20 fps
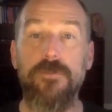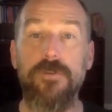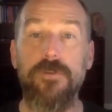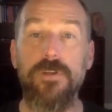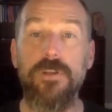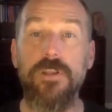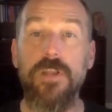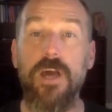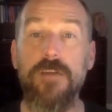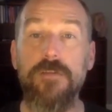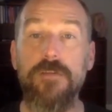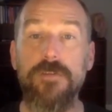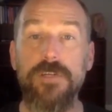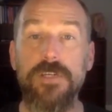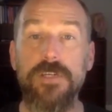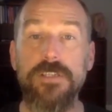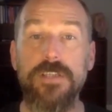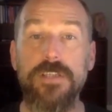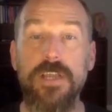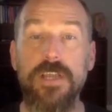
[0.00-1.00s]
for a lot
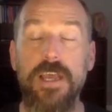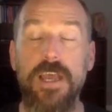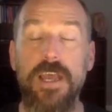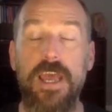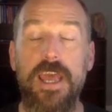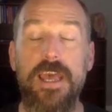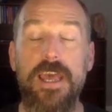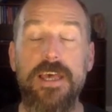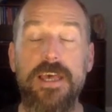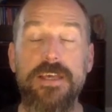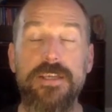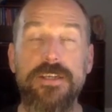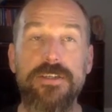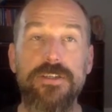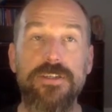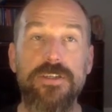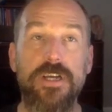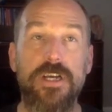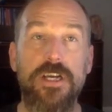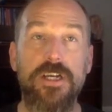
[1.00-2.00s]
of us,
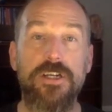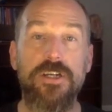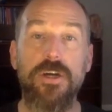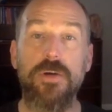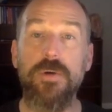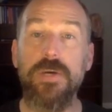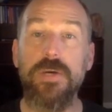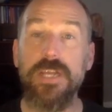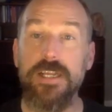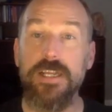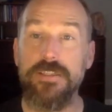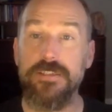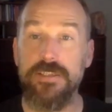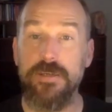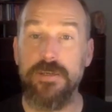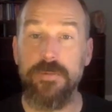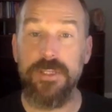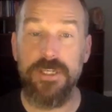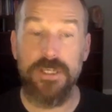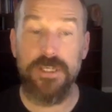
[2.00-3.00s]
and go against
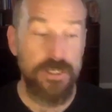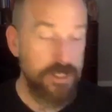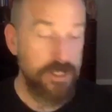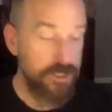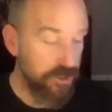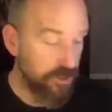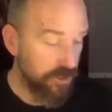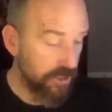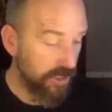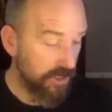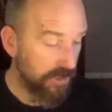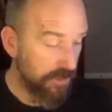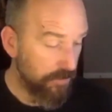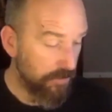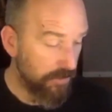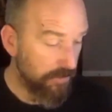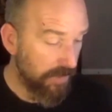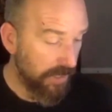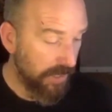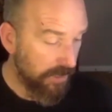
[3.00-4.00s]
some of the conditioning that
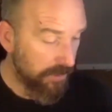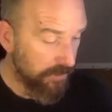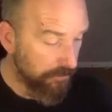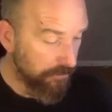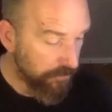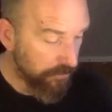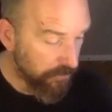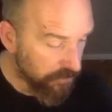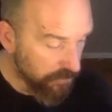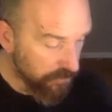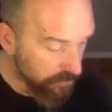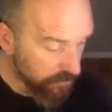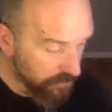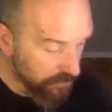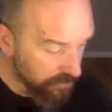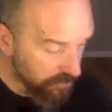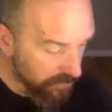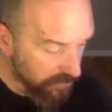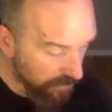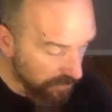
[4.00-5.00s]
we've had. So
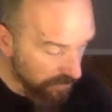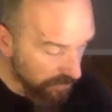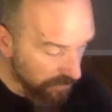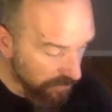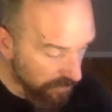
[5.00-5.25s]
some of these